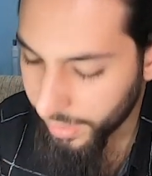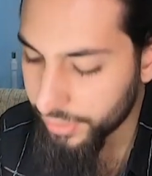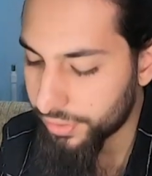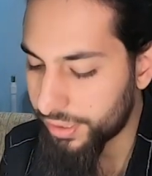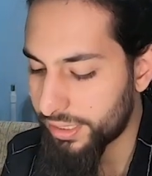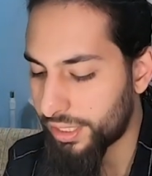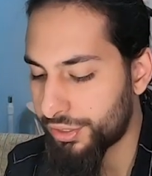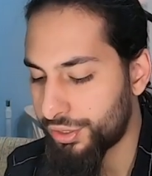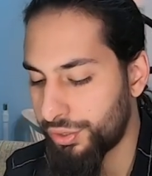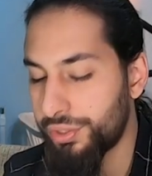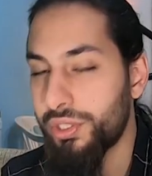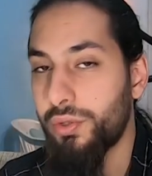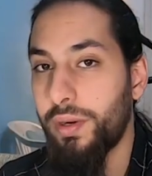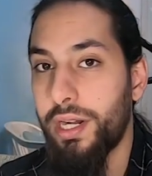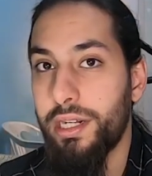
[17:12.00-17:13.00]
So these are two
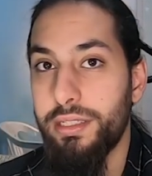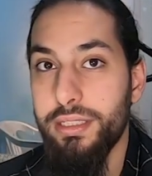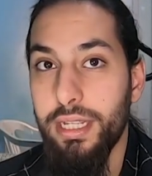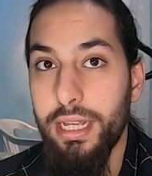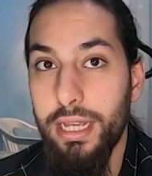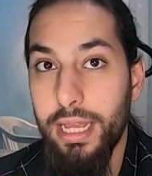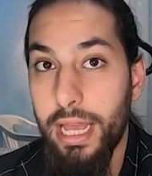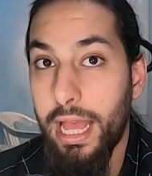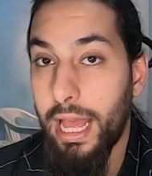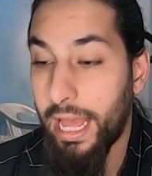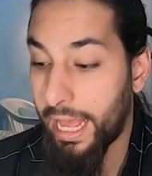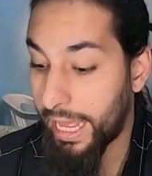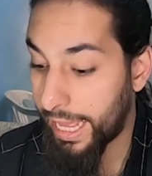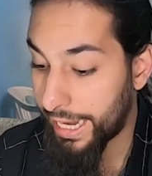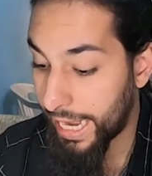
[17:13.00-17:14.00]
squares.
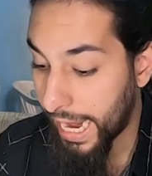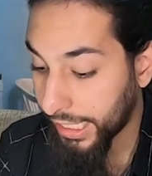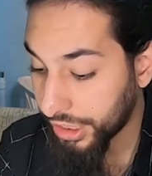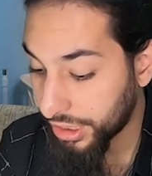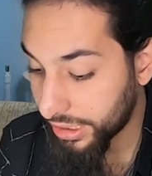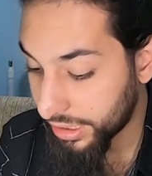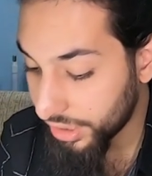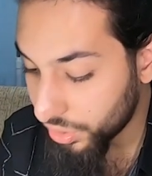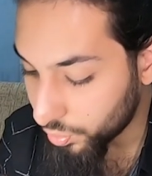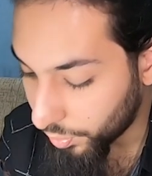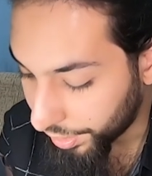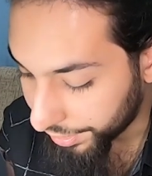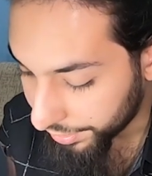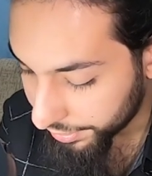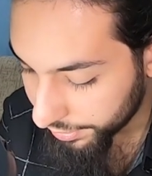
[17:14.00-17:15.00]
And actually this
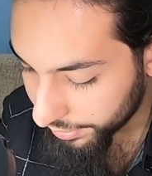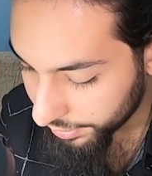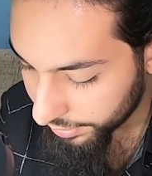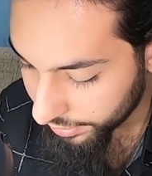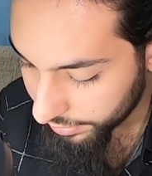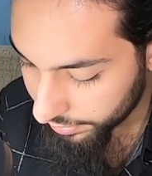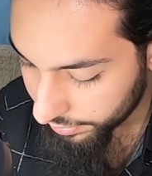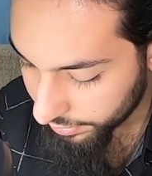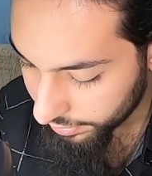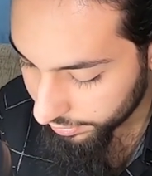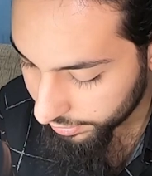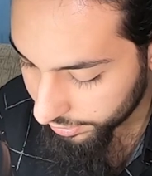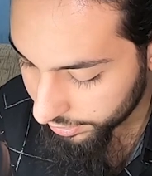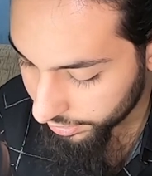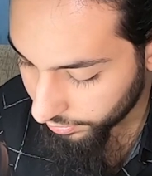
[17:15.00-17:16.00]
one,
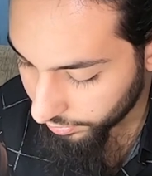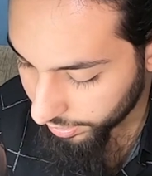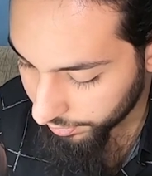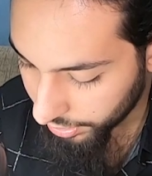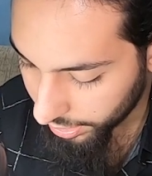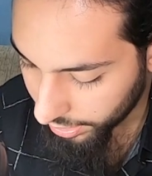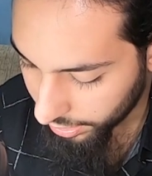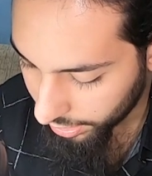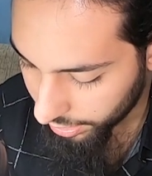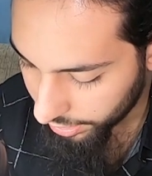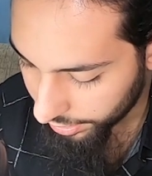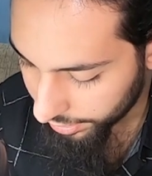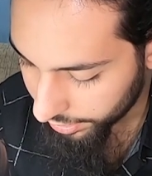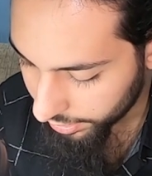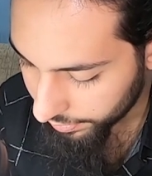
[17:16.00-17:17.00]
this is the one I'm going to
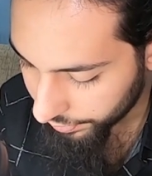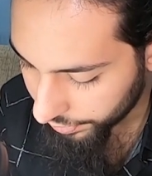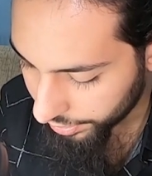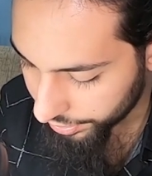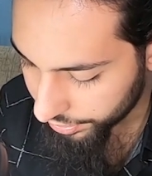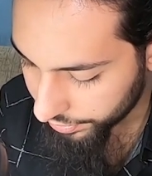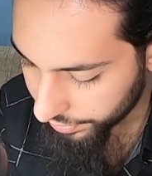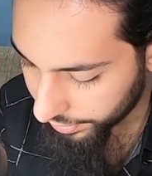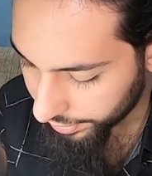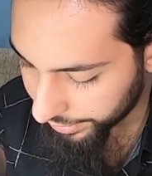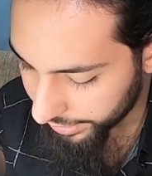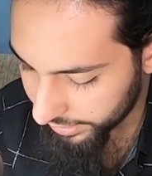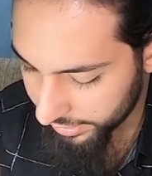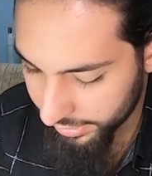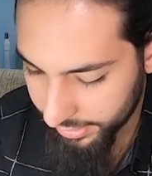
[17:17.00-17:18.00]
color. I'm going to do
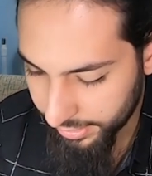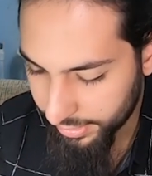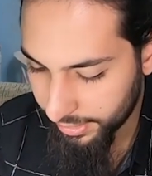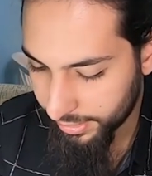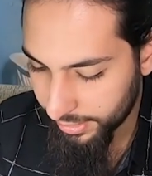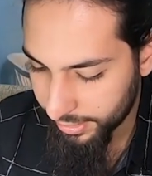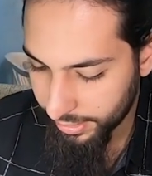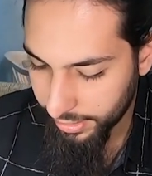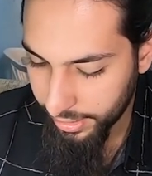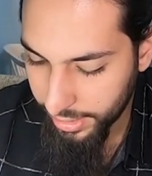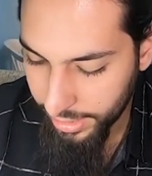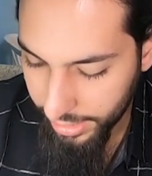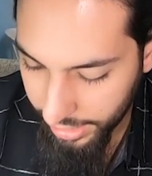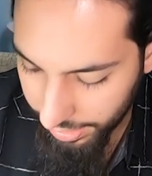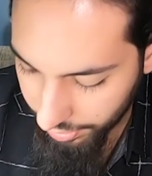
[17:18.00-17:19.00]
this.
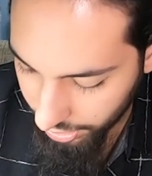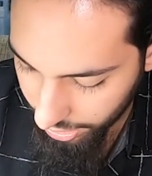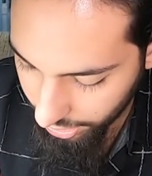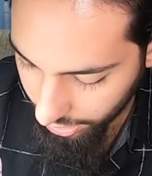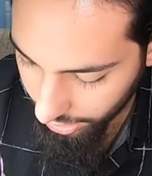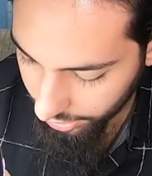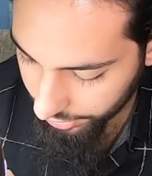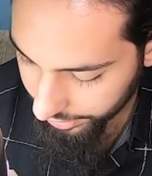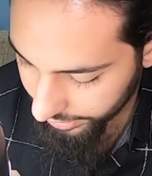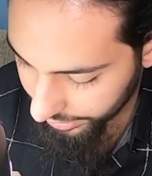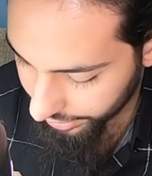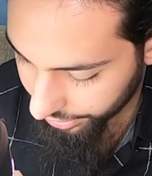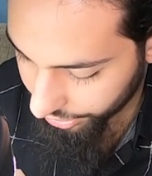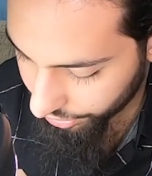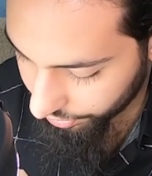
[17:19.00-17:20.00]
And I'm going to color it
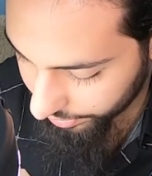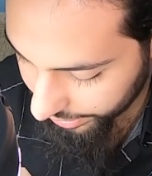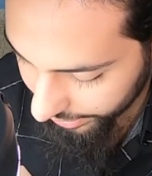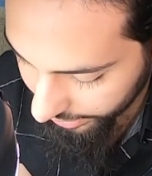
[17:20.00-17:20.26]
in 3